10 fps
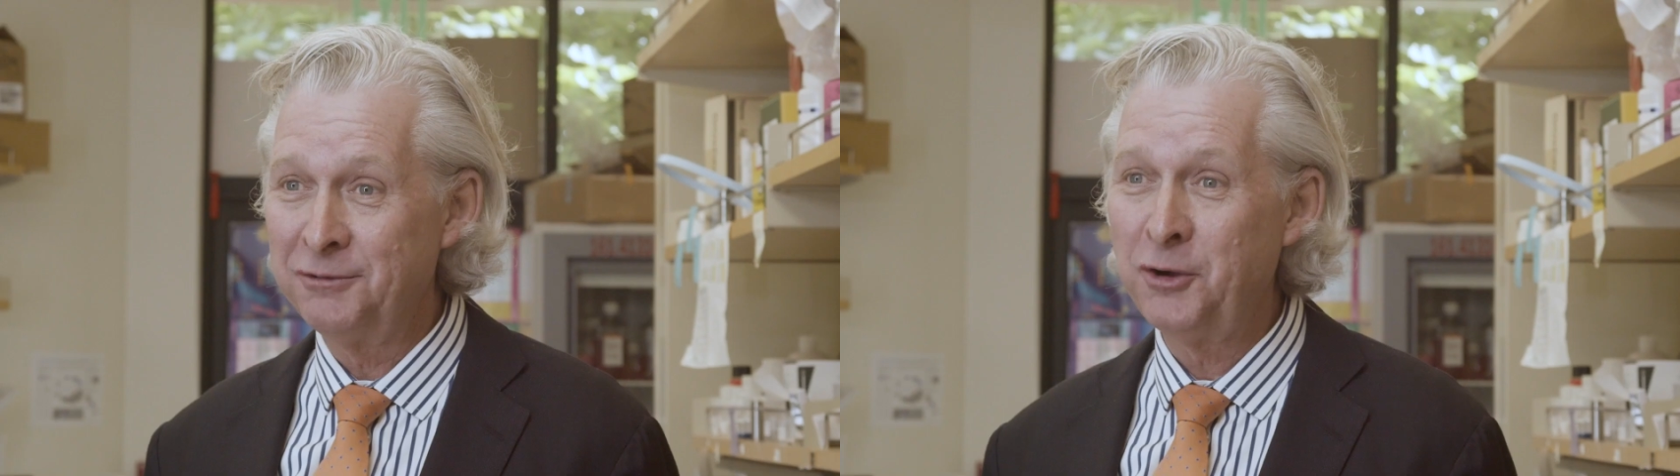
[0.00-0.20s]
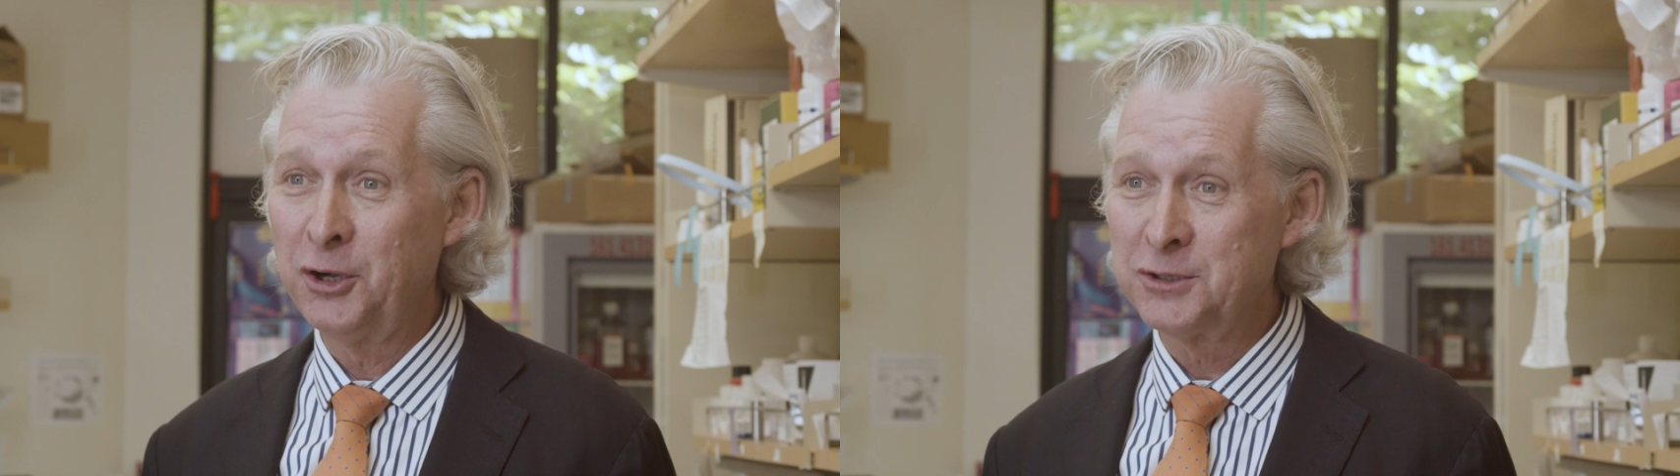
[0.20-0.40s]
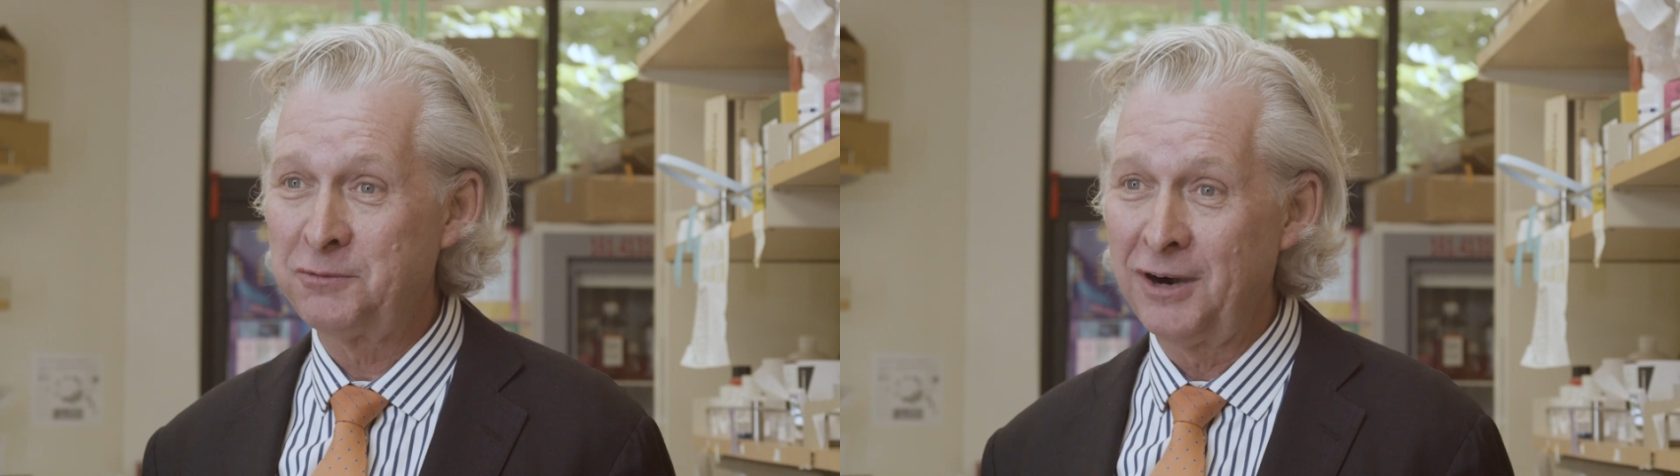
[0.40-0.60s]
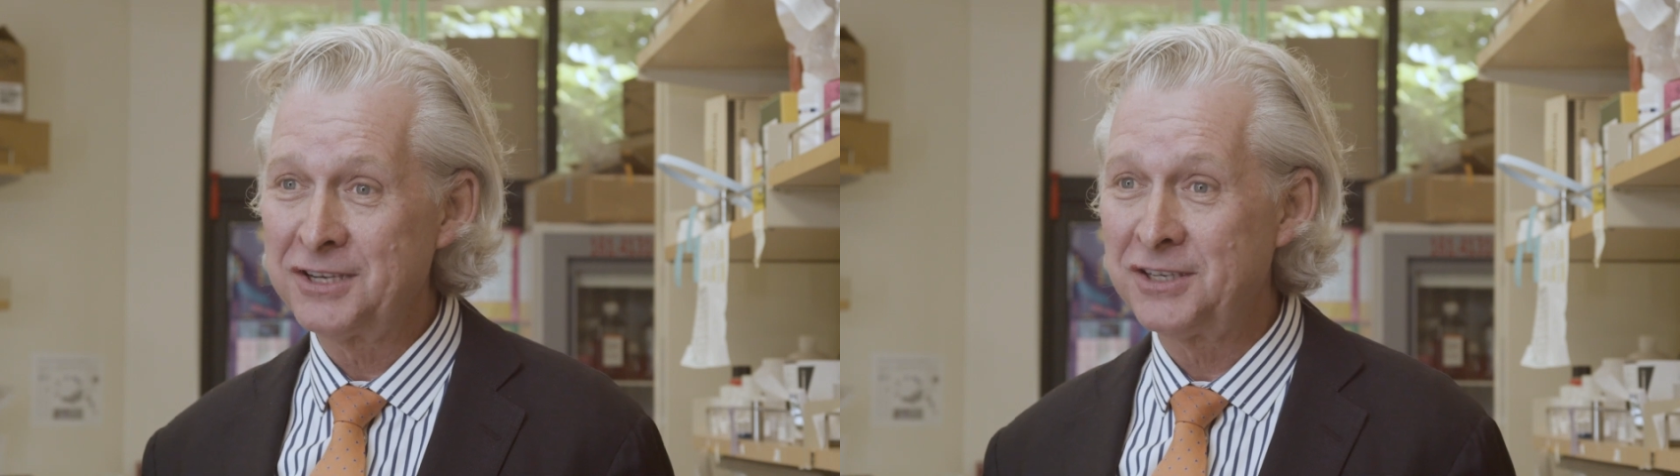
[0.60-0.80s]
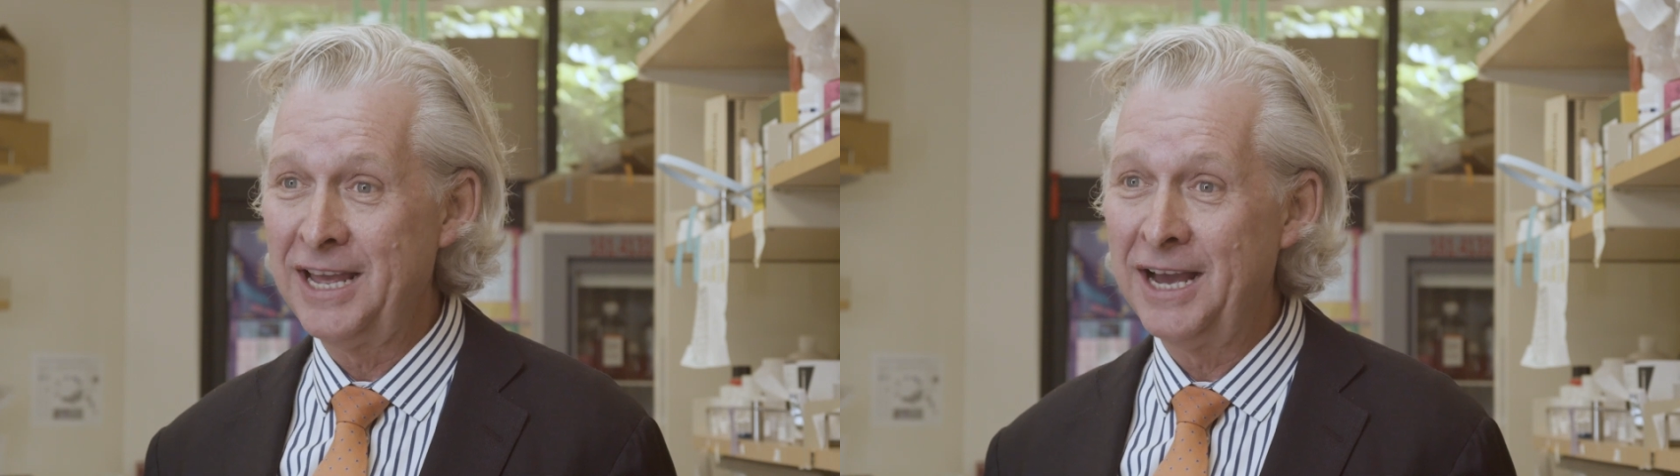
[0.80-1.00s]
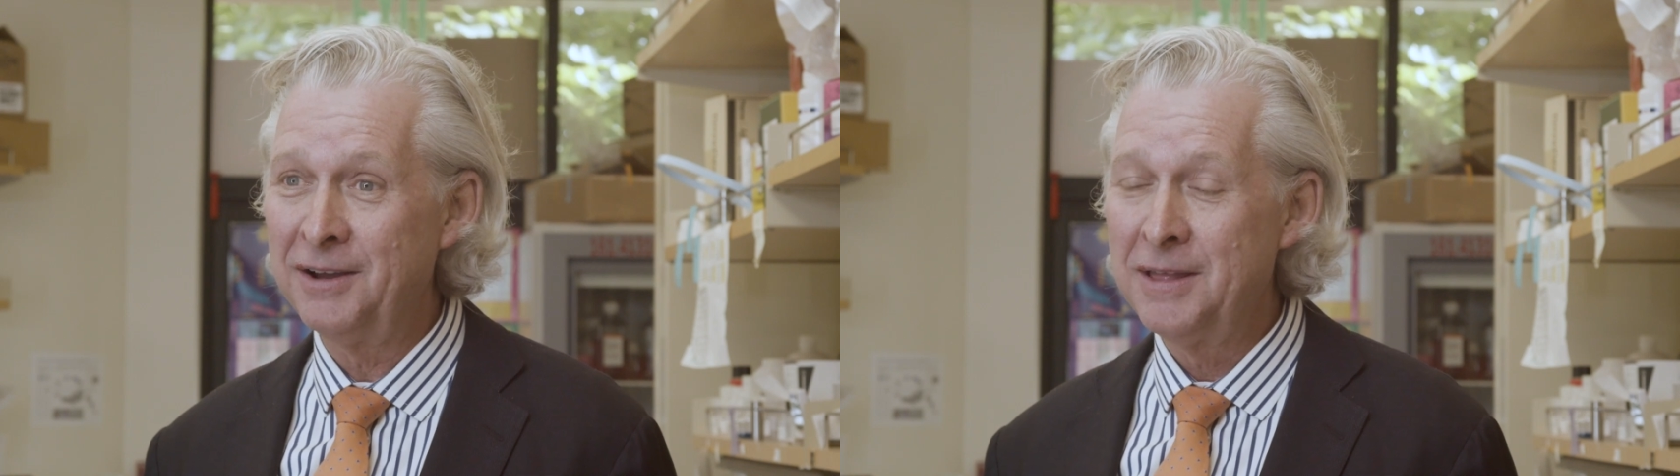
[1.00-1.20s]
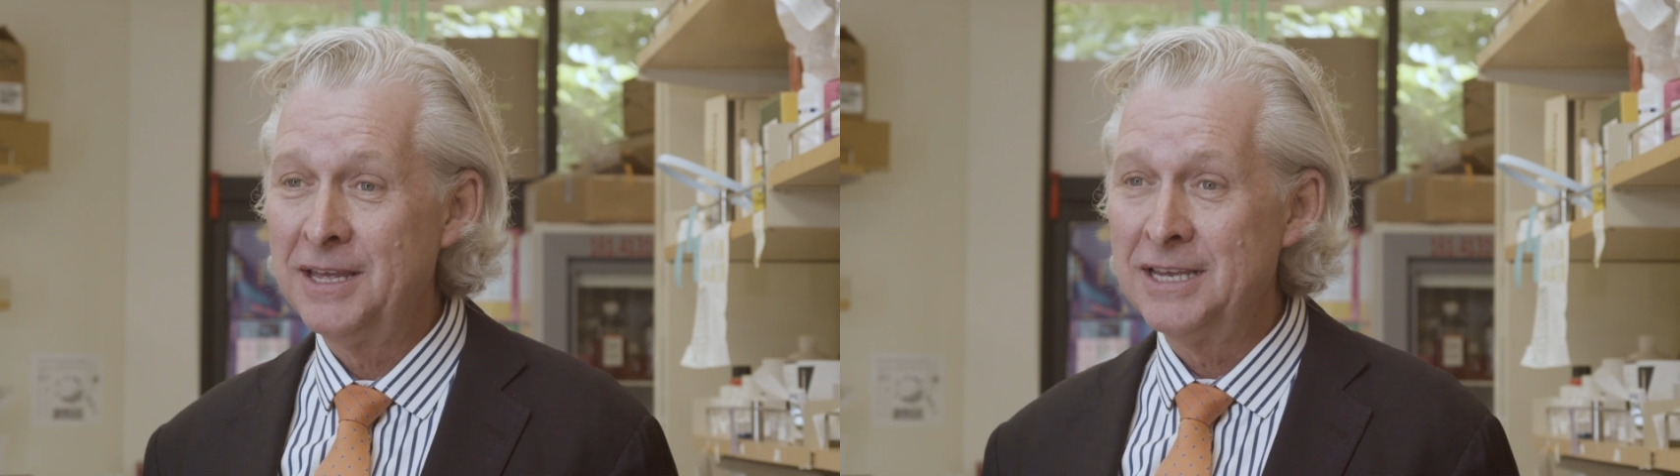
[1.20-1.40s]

The focus for us now